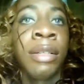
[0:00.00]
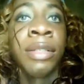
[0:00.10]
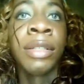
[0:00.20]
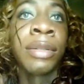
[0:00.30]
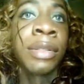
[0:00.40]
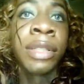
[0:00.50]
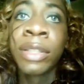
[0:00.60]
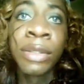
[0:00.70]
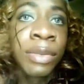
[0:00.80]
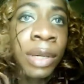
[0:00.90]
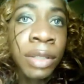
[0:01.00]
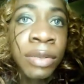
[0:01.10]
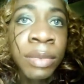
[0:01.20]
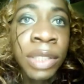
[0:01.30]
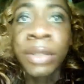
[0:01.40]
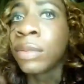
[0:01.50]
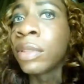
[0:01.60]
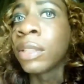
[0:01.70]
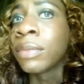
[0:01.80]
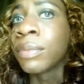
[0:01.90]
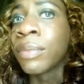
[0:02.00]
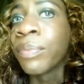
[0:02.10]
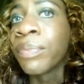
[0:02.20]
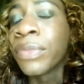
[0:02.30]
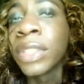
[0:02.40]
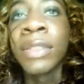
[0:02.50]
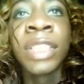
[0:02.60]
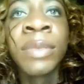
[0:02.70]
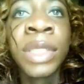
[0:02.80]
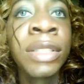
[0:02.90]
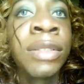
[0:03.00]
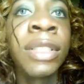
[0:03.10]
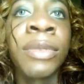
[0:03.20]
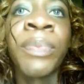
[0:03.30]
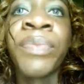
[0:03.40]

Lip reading: You know, either you rock with me or you don't. You love me or you don't.